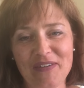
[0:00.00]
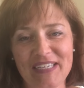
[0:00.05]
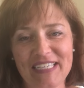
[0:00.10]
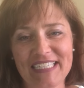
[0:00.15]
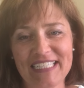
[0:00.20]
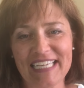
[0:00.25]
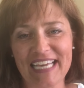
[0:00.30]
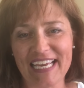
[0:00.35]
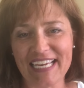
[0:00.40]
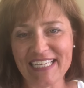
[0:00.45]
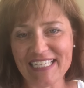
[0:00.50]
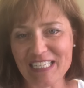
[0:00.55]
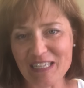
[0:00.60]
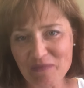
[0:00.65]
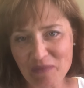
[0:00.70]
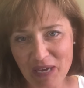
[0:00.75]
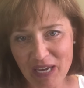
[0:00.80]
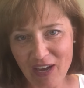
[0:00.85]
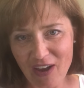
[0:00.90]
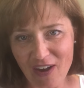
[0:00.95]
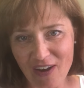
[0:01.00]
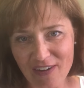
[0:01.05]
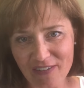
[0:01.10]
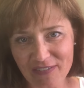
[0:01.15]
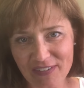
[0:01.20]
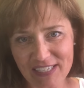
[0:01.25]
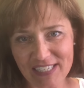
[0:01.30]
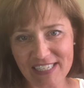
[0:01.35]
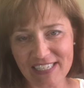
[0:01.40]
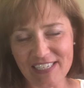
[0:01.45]
It hangs in my
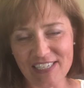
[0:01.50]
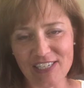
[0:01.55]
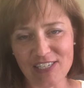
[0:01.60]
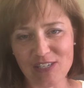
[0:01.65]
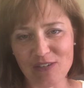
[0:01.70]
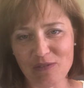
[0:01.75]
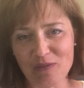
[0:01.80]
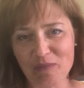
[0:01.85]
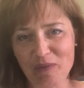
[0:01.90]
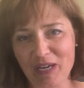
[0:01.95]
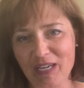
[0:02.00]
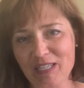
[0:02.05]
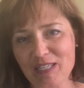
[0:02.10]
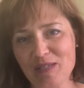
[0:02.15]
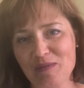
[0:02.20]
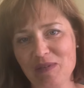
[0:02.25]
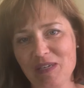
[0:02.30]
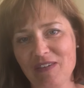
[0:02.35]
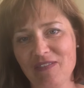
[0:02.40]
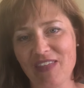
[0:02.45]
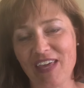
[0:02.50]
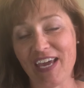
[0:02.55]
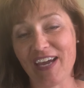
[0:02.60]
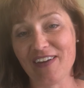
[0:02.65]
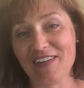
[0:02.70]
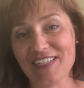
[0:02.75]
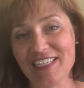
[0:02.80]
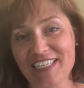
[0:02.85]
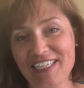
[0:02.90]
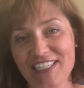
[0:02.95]
office and just reminds me of the
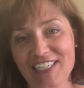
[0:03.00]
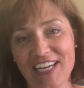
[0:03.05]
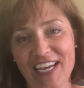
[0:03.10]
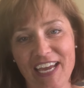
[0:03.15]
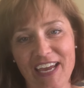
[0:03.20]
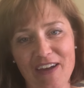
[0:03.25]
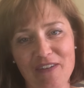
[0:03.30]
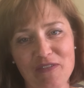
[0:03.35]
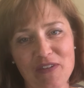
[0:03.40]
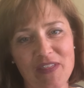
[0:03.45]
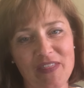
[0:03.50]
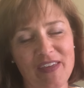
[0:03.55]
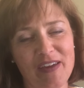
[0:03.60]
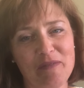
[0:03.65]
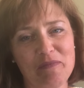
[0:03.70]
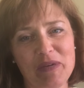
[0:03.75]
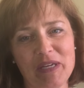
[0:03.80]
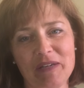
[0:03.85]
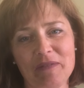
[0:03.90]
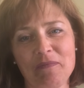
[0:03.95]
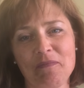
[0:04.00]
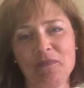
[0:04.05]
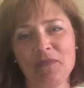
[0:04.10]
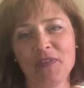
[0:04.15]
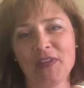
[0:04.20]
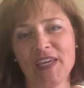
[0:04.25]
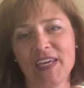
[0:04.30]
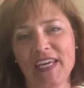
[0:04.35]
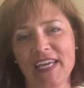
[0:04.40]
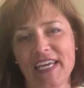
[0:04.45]
heritage I have with them and
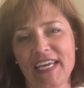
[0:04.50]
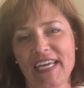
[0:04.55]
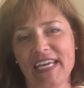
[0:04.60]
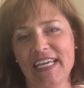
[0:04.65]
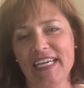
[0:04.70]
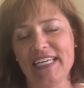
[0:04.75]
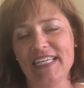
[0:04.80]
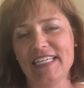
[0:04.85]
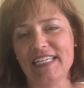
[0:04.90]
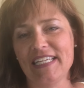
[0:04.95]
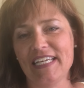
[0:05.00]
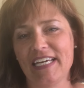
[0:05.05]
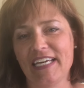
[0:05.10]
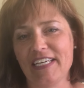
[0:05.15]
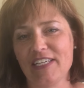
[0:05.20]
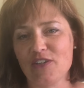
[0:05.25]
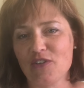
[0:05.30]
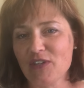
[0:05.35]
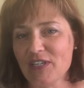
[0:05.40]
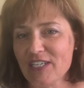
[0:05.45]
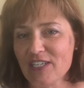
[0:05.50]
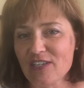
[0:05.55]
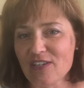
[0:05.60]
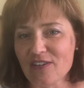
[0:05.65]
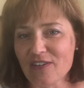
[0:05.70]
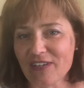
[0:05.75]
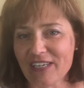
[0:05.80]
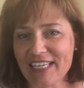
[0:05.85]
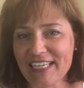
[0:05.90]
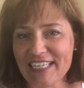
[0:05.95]
in the
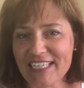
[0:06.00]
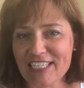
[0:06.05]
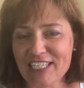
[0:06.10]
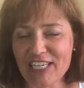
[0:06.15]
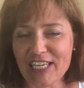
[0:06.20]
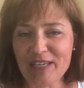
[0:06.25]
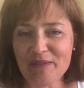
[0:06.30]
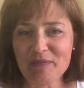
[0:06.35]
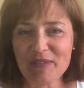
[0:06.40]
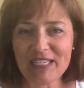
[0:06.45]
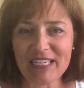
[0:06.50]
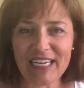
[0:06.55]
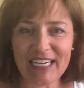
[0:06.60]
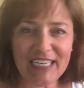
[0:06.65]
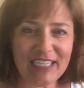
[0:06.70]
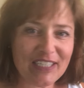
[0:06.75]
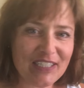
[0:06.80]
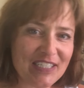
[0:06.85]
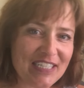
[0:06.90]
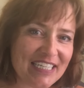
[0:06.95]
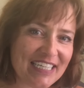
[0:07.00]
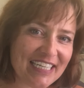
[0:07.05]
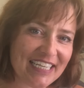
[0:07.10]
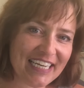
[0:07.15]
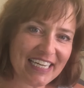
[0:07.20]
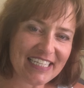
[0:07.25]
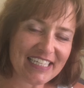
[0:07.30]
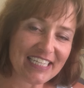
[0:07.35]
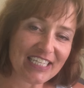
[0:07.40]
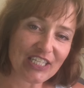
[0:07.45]
traditional King James that I learned it in
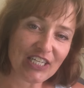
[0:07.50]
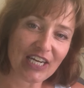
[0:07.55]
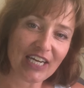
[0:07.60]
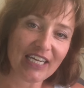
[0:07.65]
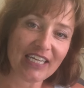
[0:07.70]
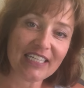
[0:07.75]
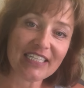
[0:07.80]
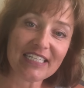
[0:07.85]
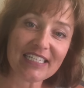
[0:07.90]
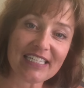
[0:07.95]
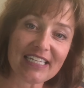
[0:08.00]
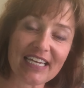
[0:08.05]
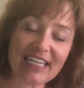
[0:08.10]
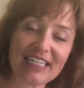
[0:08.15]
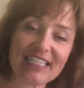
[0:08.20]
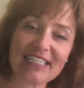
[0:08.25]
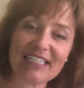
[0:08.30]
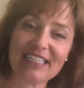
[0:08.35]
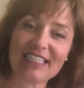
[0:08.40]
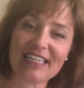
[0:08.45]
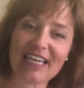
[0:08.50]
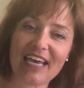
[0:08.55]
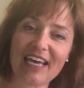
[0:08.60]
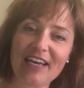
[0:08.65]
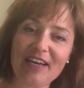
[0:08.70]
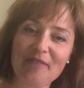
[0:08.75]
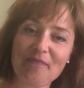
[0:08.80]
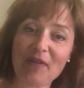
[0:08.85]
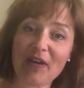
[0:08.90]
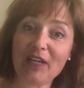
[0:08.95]
as a child, it says,
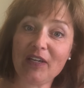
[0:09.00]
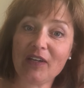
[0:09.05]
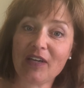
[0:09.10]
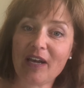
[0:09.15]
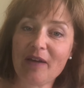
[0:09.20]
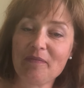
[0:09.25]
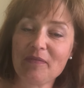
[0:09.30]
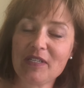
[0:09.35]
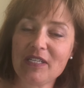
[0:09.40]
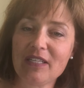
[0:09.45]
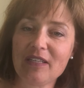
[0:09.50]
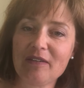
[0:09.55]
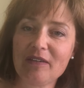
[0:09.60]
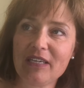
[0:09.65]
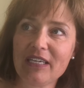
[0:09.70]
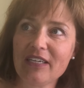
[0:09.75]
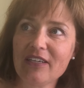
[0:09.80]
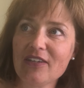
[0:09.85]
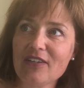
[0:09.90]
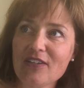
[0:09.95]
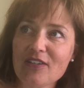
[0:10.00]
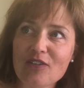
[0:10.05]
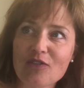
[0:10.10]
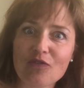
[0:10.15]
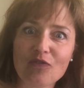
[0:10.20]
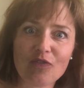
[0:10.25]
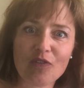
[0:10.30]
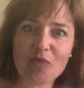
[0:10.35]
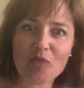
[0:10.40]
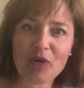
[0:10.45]
um, I look up to the hills,
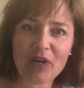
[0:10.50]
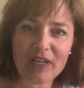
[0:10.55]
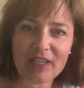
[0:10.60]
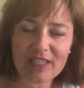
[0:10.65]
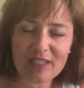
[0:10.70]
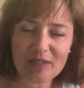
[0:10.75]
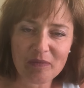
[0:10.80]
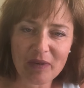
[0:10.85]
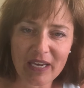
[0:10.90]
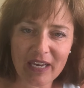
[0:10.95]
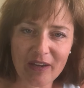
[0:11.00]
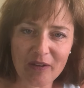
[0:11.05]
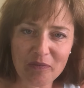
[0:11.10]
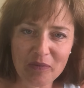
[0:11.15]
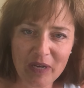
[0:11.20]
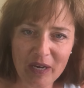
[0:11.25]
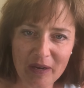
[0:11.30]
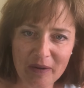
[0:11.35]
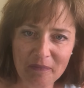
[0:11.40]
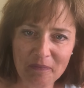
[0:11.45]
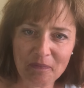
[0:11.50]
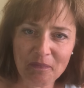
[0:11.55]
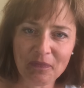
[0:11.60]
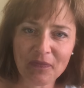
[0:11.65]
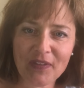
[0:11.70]
from where does my help come?